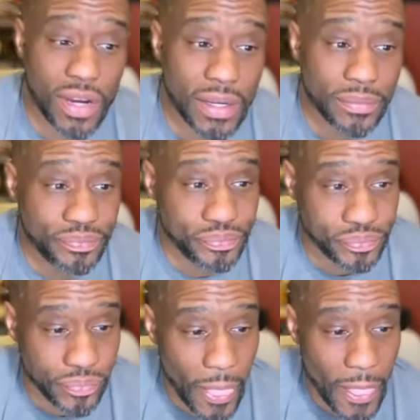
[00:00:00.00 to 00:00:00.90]
right?
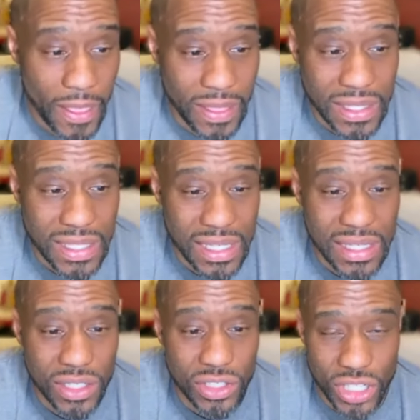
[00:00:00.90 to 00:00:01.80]
This
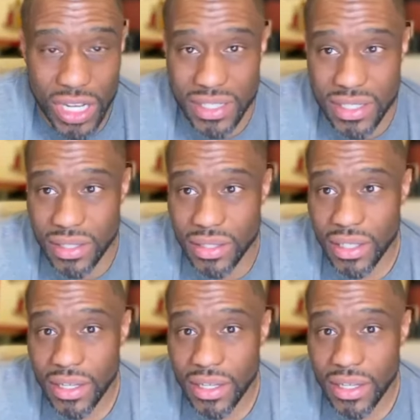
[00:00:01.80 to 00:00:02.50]
isn't just